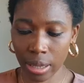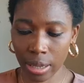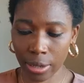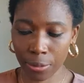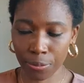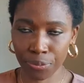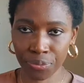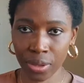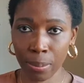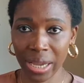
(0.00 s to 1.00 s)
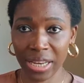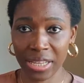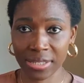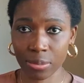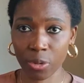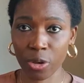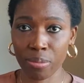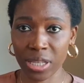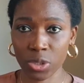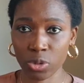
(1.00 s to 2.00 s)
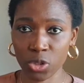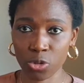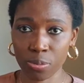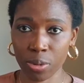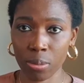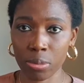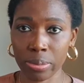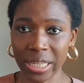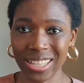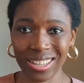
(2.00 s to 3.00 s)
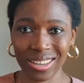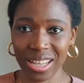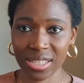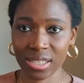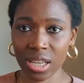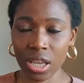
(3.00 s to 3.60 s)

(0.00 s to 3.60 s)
my next appointment, which will probably in the next